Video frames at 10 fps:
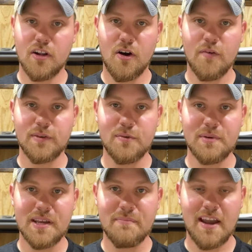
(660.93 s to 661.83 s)
Hopefully we'll
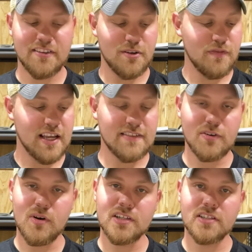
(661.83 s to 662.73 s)
be getting back to it. If you guys have
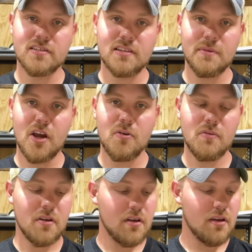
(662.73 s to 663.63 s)
any questions, let me know